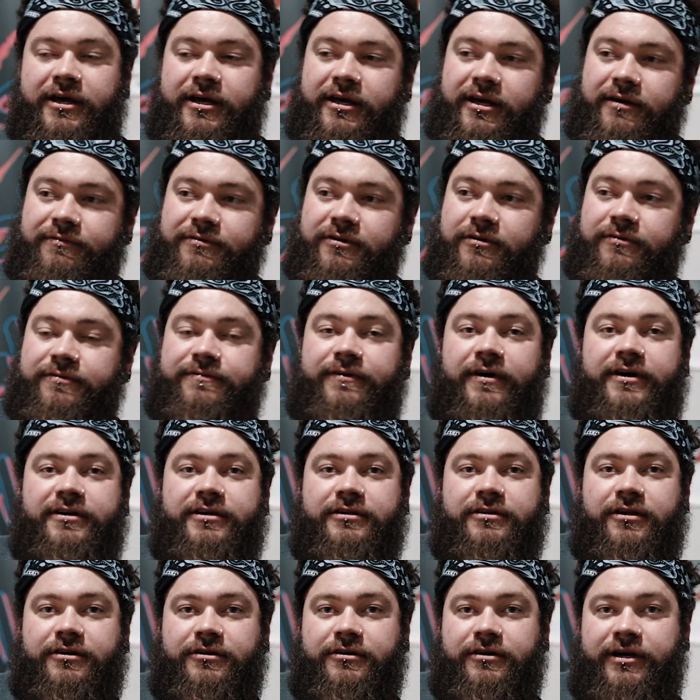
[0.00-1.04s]
If you're
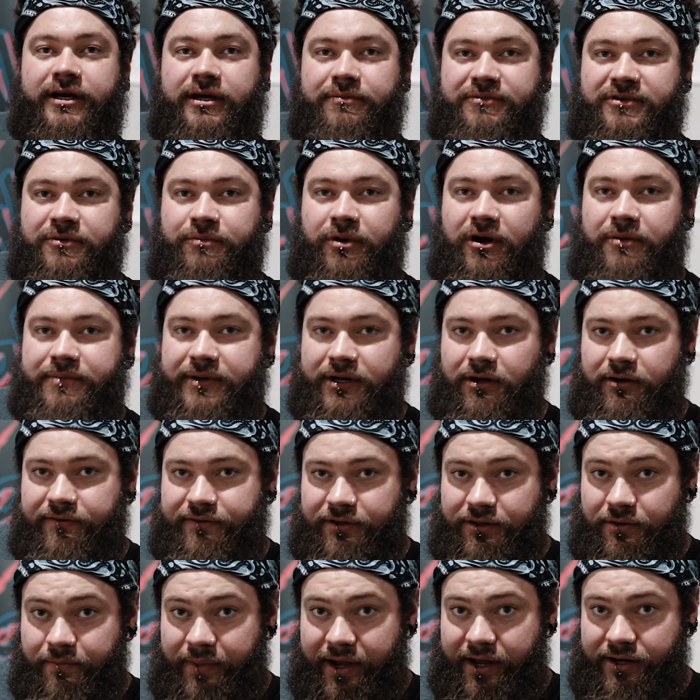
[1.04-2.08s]
finding that your hips are popping off at
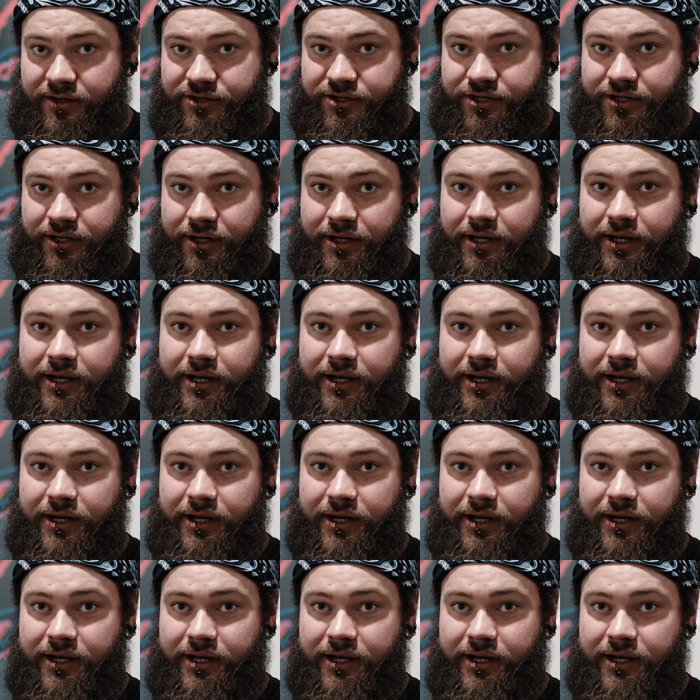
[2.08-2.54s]
the bench,